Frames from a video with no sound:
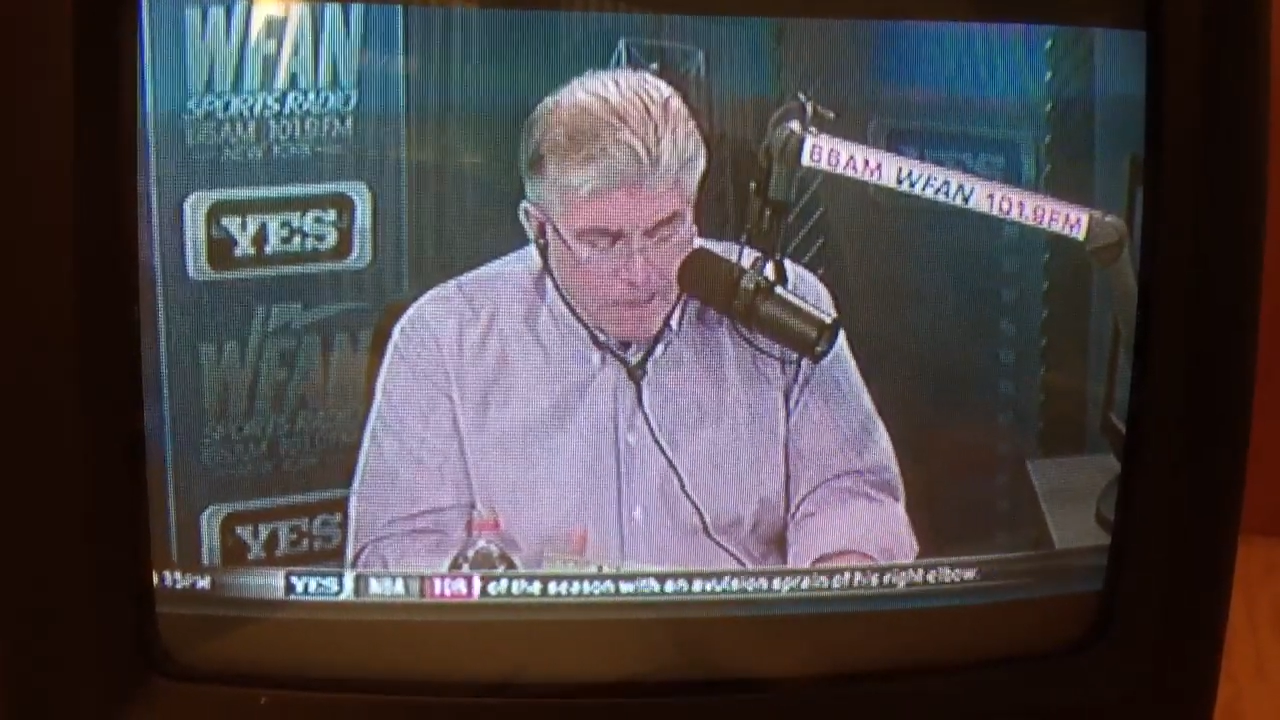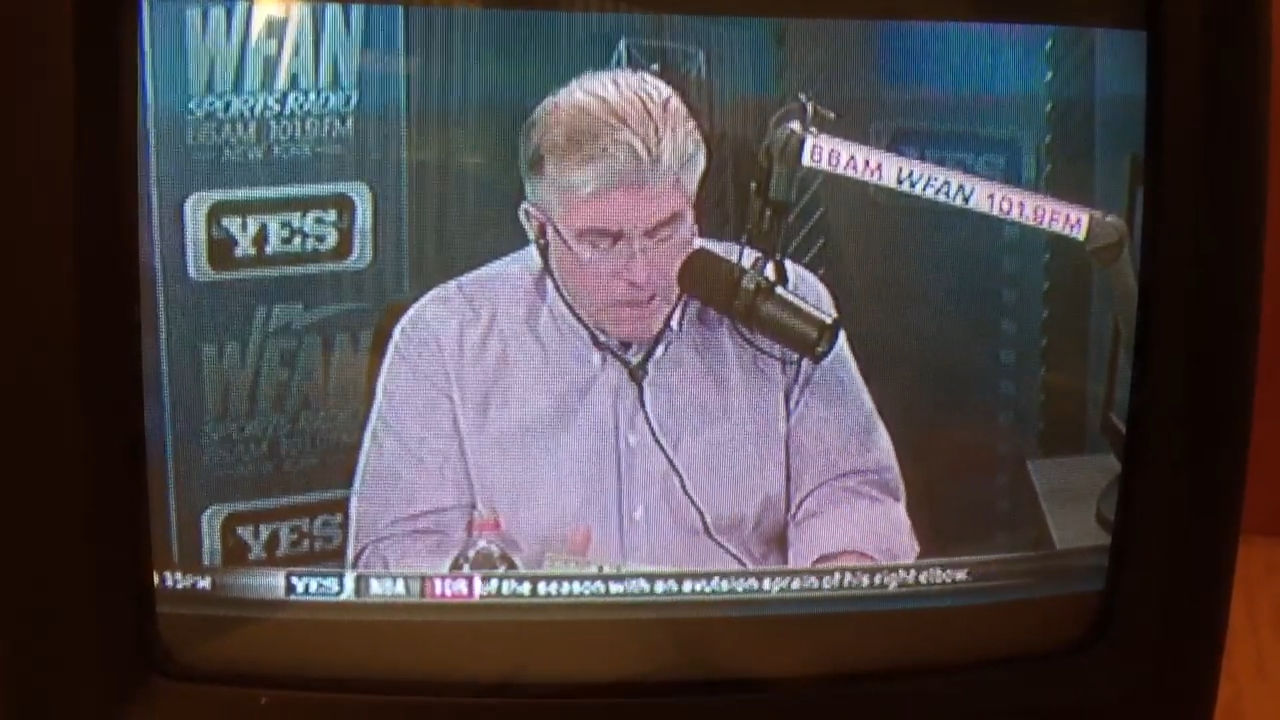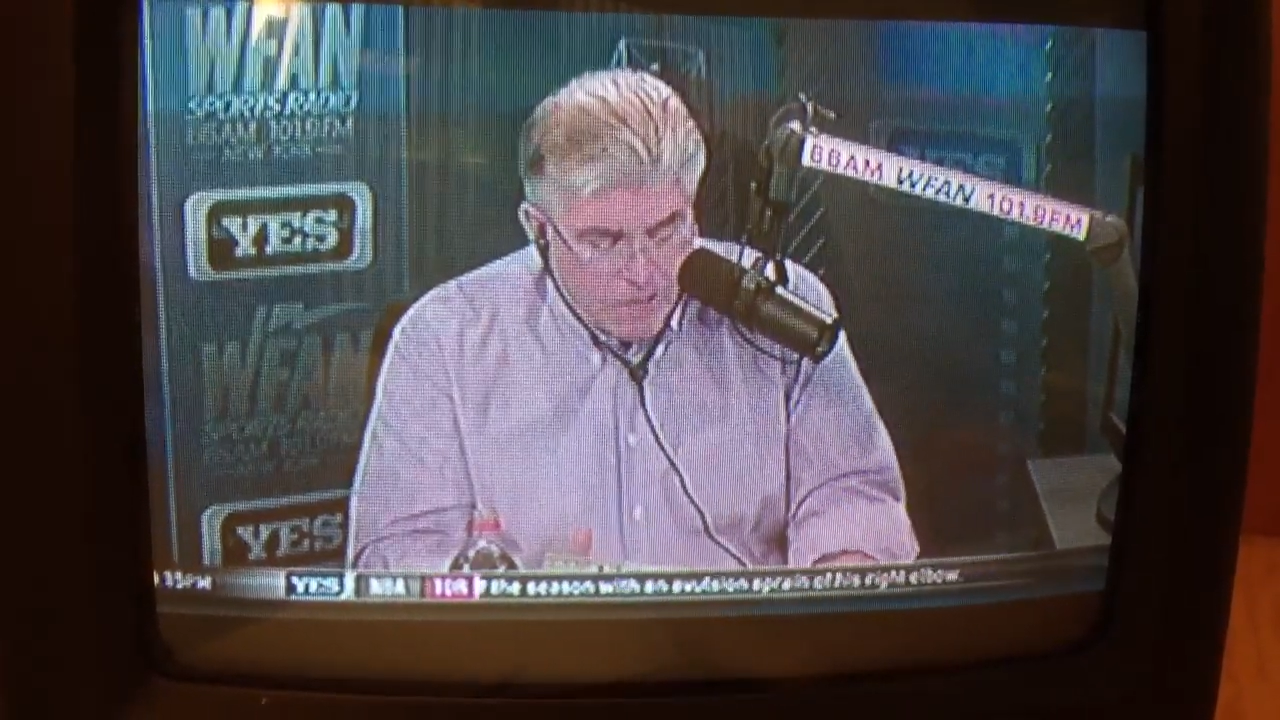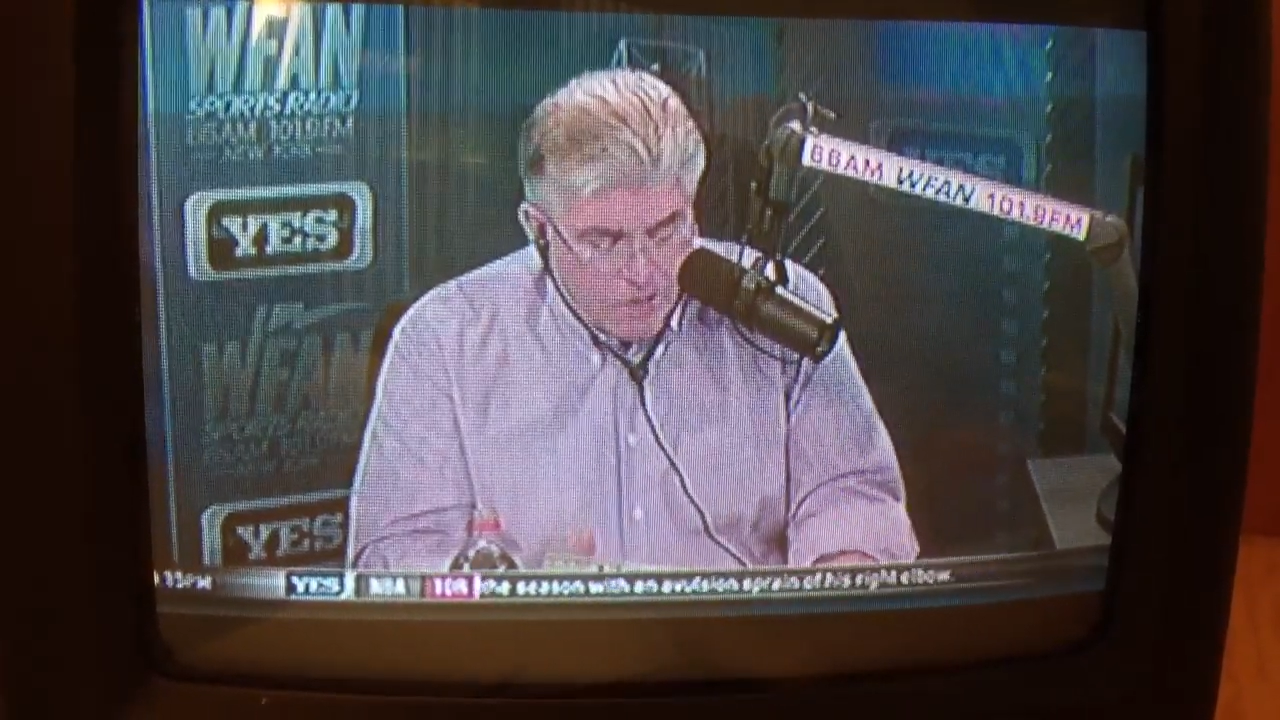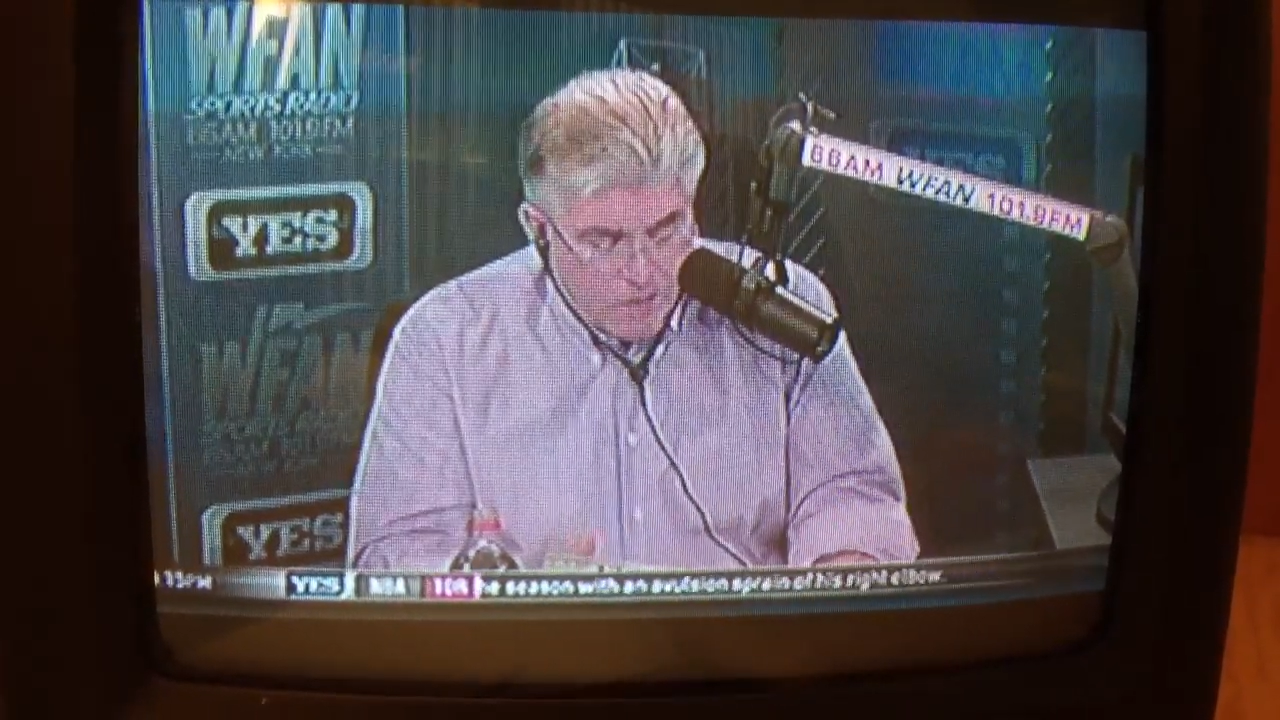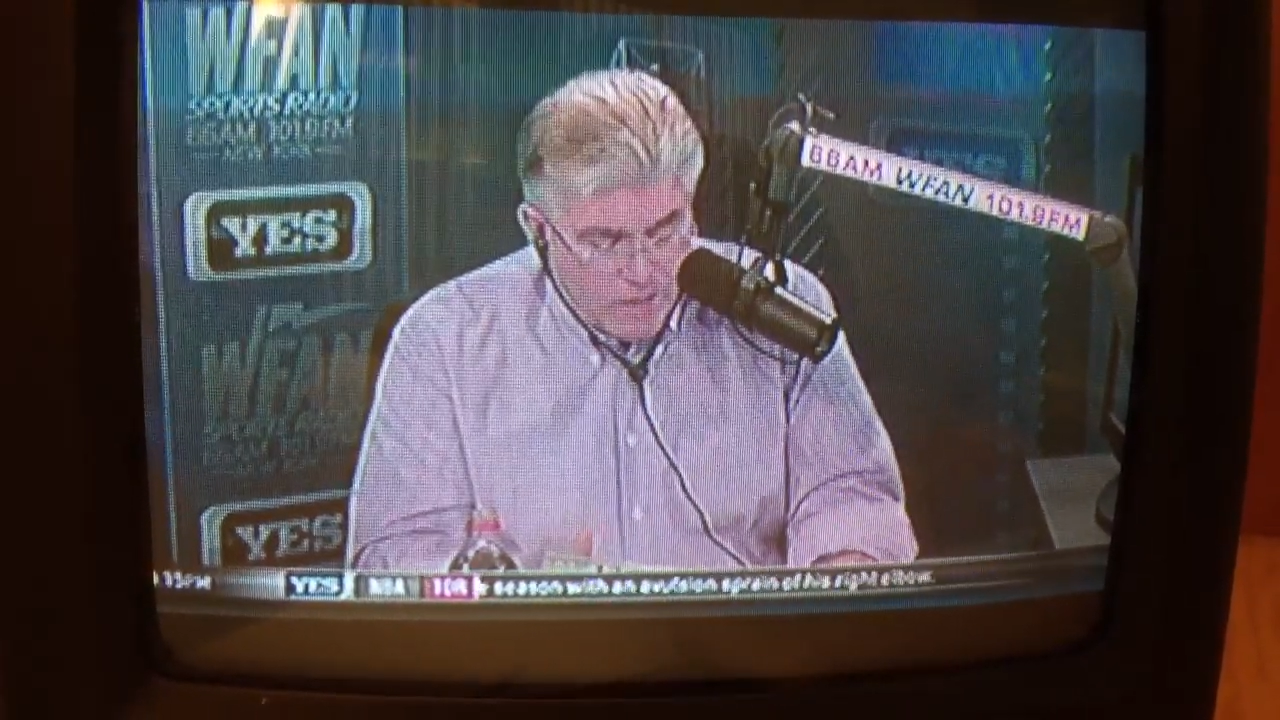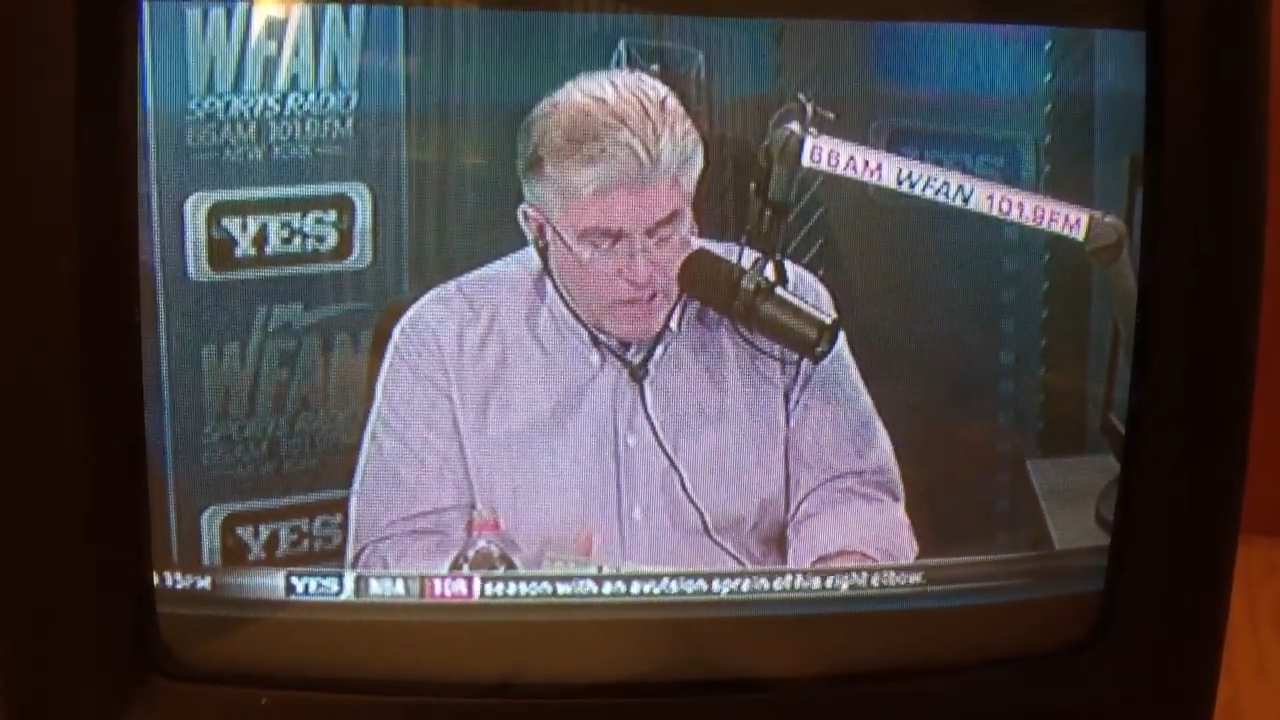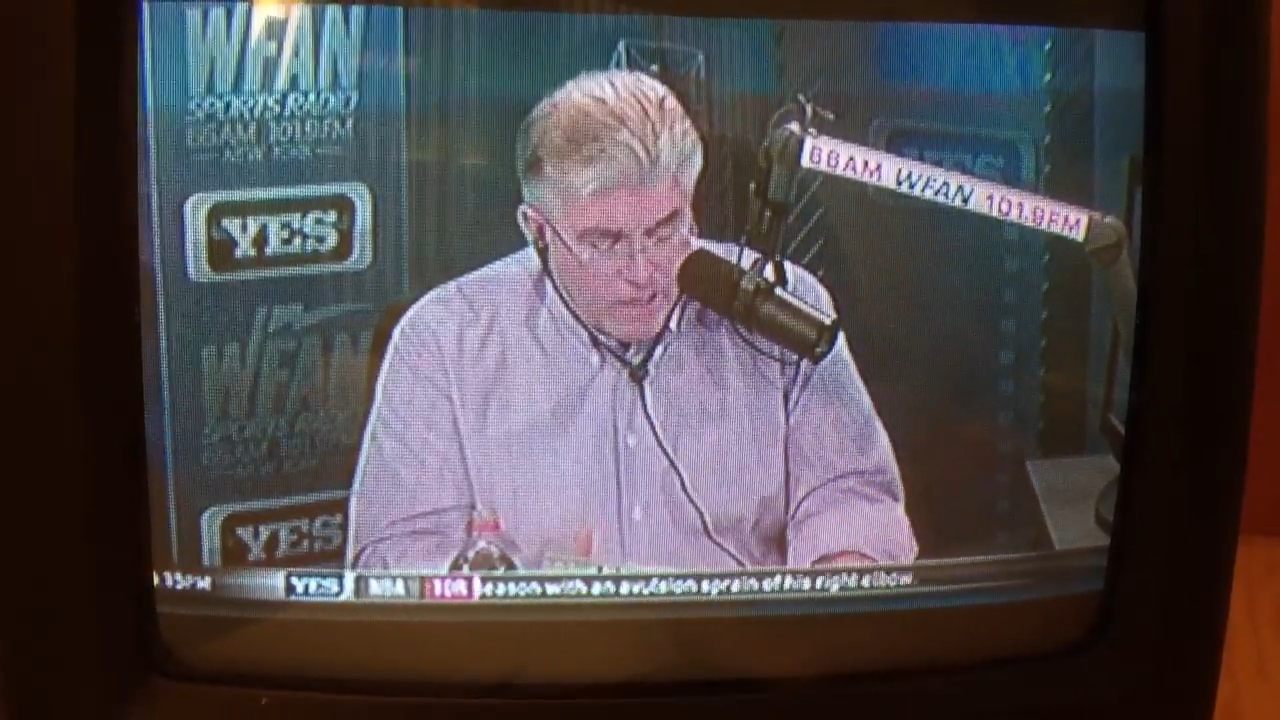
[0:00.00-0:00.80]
let's see if I get a